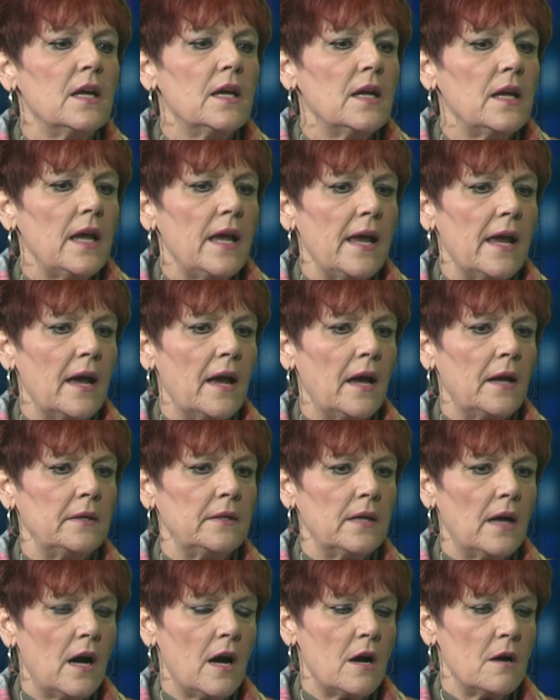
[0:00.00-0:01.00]

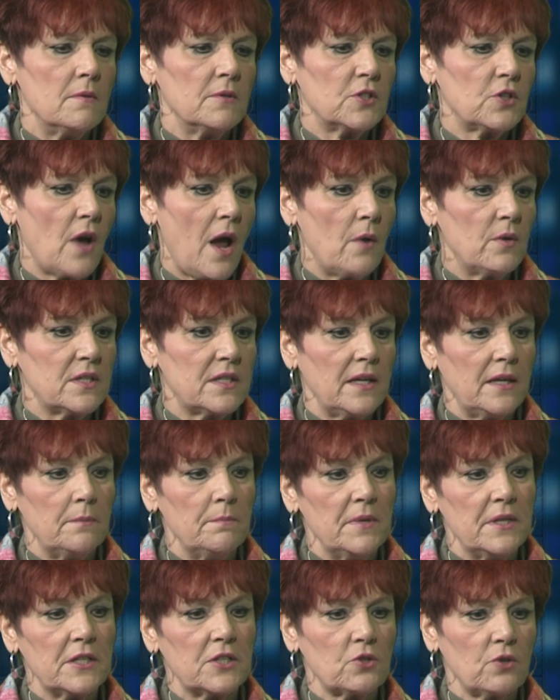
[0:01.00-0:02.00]
And so I was the
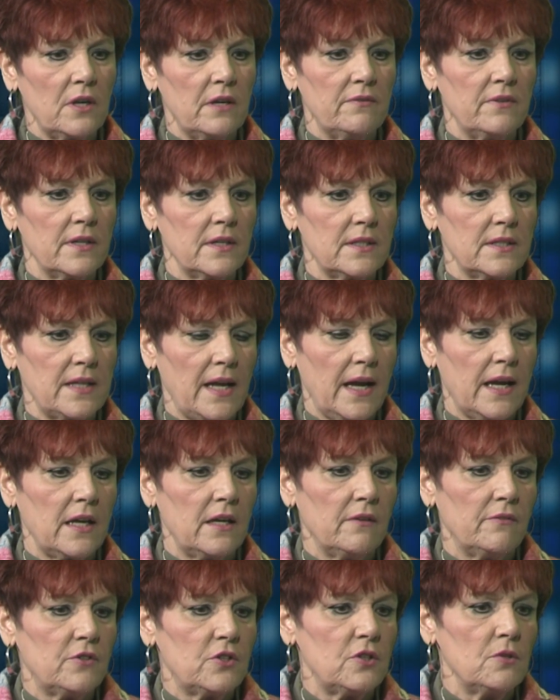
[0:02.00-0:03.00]
administrative executive to